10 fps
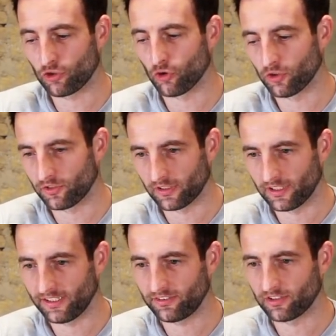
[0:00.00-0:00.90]
corners at
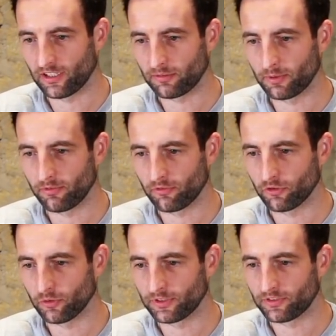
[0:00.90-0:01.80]
least. So let's move in
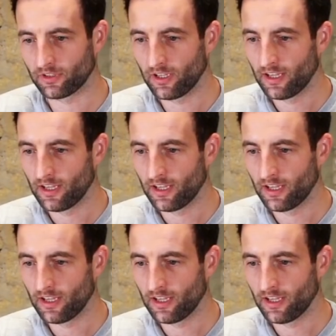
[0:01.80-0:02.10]
forwards.